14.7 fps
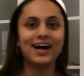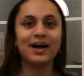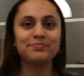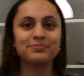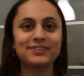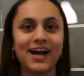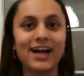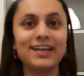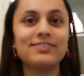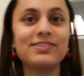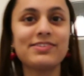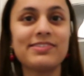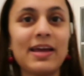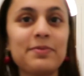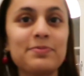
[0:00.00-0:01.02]
I'm kind
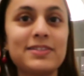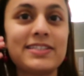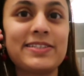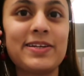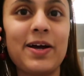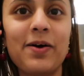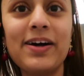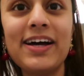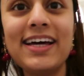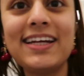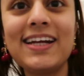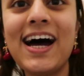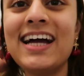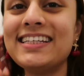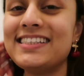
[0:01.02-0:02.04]
of ashamed to show it.
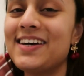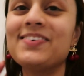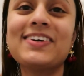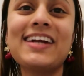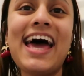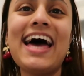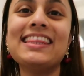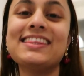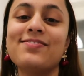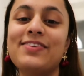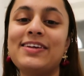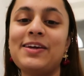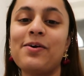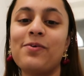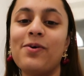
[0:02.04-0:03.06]
I don't want to end the
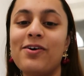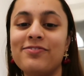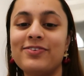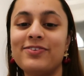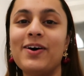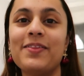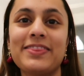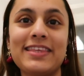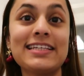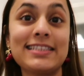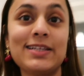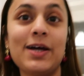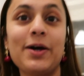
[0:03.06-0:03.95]
video off on this